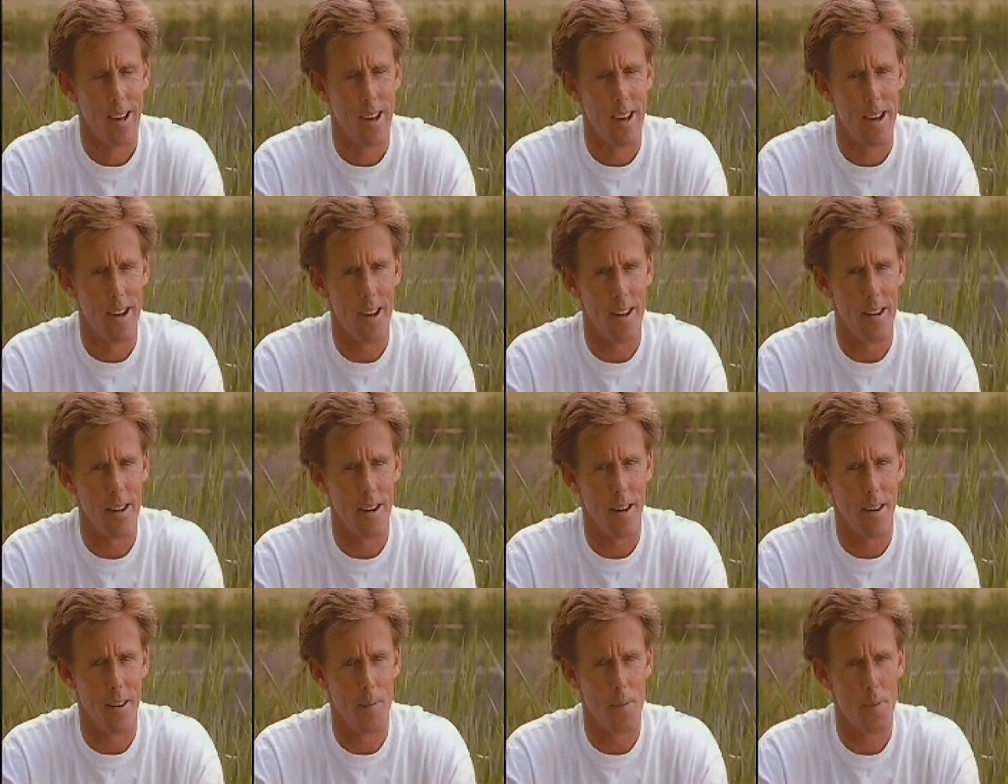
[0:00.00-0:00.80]

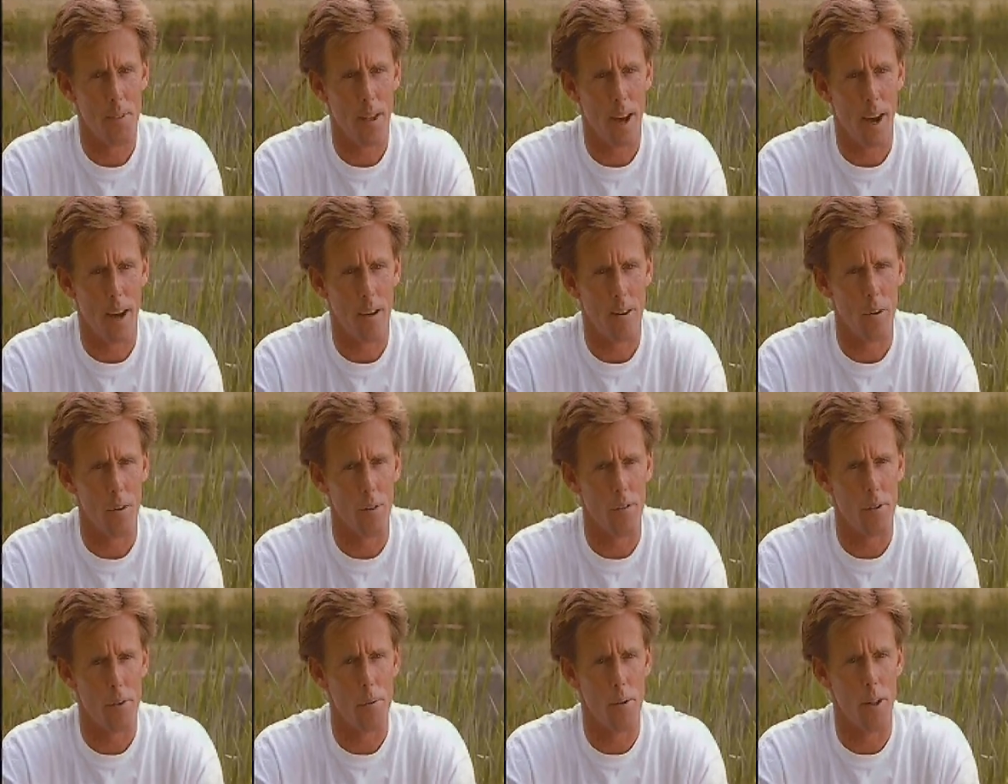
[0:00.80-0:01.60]
And I don't
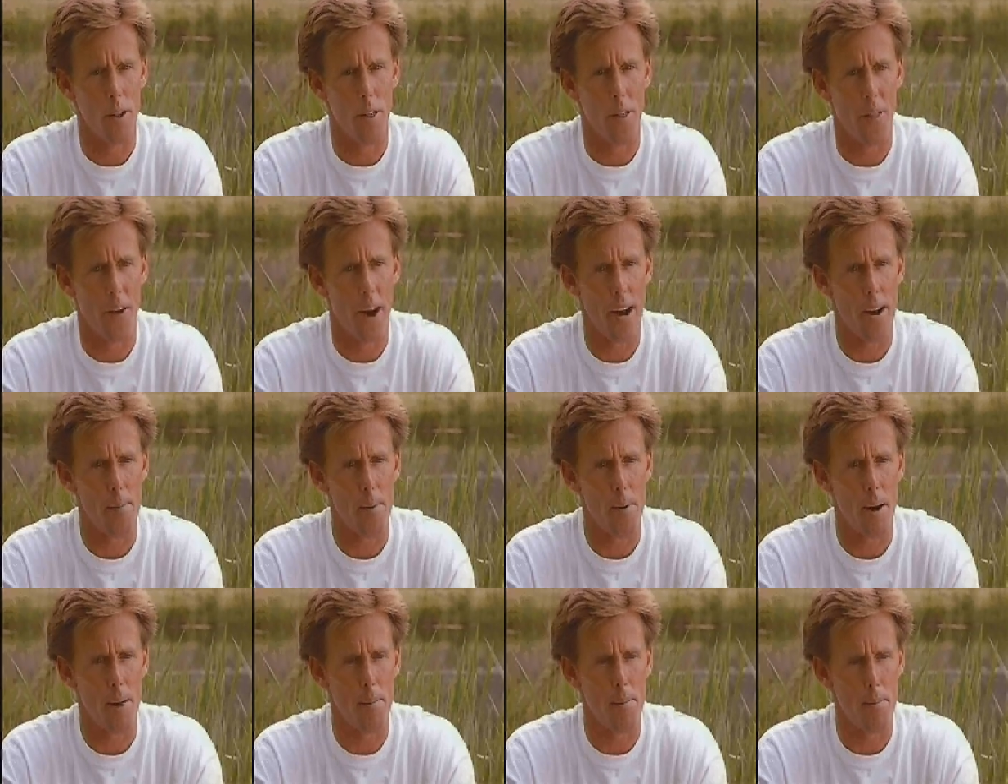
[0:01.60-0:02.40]
know if we really thought
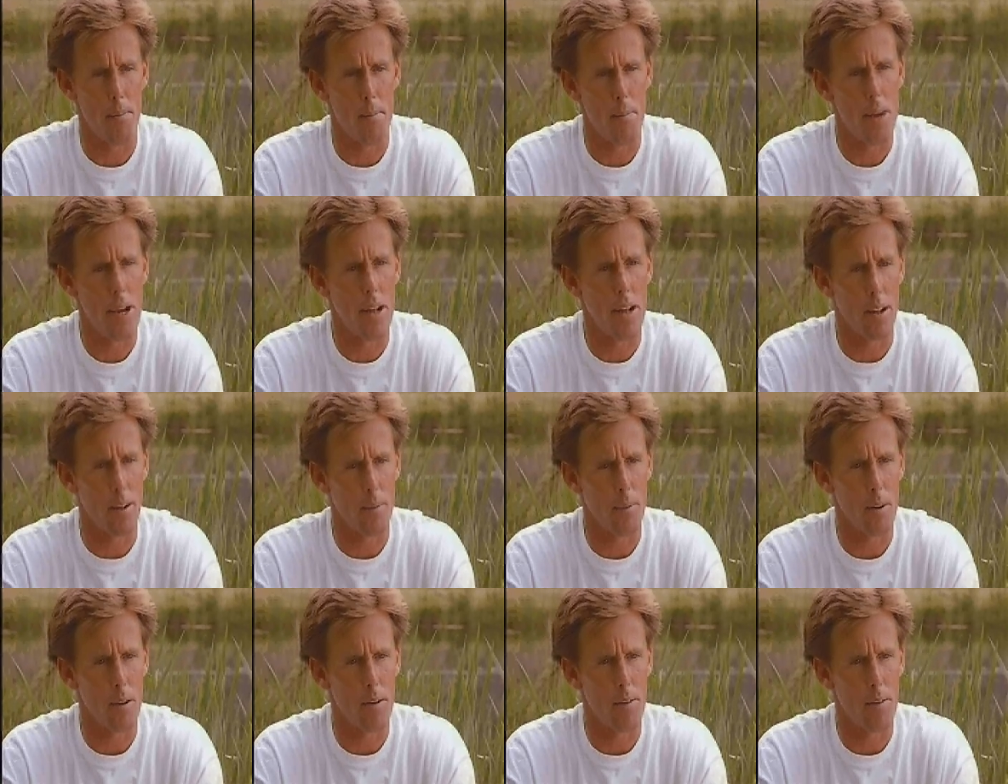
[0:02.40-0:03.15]
about beating them.